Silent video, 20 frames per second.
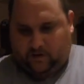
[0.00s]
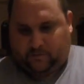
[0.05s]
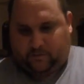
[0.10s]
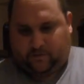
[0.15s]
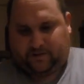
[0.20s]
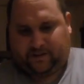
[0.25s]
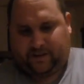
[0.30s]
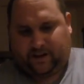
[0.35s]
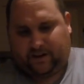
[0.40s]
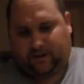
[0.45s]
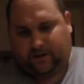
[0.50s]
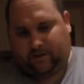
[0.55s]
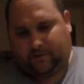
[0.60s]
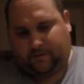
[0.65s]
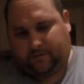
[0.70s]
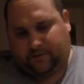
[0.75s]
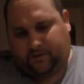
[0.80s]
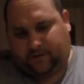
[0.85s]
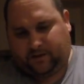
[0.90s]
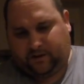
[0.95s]
Put that
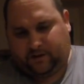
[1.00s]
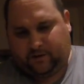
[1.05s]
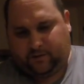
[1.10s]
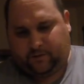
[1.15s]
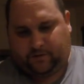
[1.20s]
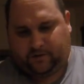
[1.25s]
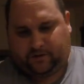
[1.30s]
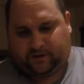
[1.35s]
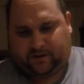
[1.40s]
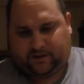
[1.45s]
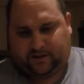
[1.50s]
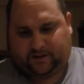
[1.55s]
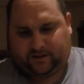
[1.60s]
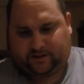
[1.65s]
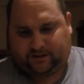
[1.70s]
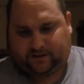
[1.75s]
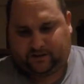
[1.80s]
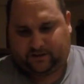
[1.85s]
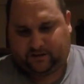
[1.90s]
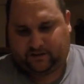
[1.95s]
up. Then you put
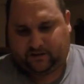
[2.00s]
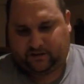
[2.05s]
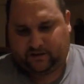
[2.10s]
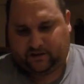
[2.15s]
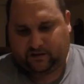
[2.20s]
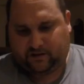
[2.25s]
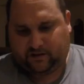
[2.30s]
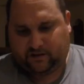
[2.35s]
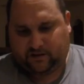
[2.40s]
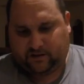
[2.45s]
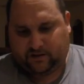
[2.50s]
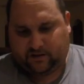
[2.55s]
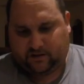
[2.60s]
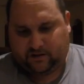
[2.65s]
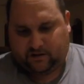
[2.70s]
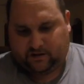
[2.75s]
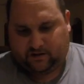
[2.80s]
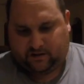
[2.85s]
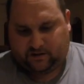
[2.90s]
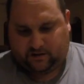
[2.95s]
this
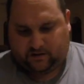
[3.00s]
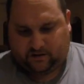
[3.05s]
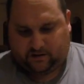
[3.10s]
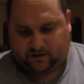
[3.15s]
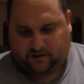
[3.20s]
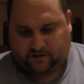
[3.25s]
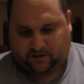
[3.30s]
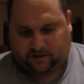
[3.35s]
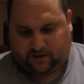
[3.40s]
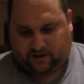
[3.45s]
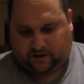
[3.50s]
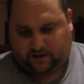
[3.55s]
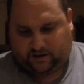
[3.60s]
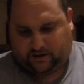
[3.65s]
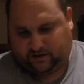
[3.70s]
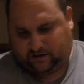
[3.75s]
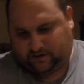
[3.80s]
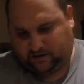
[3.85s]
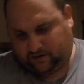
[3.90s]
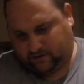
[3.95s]

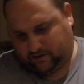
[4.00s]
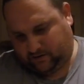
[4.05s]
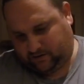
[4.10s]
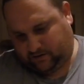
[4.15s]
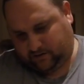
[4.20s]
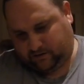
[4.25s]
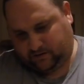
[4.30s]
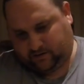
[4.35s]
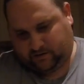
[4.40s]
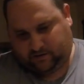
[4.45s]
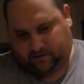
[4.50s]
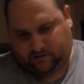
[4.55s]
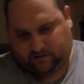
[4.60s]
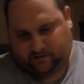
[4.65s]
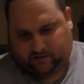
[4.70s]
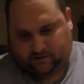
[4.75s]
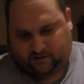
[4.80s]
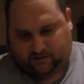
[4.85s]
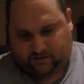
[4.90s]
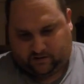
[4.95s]
like
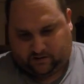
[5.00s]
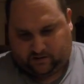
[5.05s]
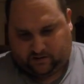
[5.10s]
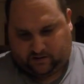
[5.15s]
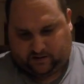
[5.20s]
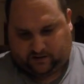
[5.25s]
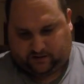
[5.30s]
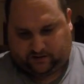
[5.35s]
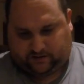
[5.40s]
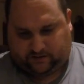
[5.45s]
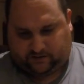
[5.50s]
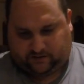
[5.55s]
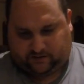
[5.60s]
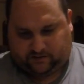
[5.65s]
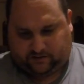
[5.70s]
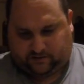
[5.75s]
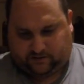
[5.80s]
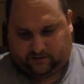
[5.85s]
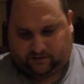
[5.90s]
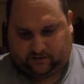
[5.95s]
this.
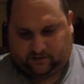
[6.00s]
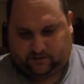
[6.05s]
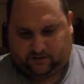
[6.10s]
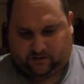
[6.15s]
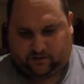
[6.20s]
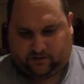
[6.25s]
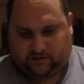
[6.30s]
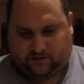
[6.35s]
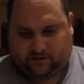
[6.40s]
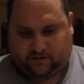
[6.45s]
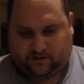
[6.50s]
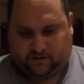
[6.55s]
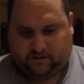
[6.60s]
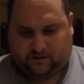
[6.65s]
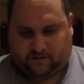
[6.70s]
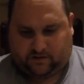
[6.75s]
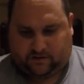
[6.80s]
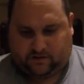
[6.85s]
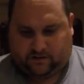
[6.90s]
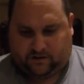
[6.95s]

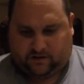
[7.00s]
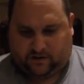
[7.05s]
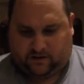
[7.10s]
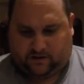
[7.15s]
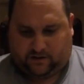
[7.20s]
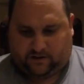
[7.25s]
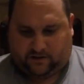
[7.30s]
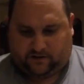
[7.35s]
And then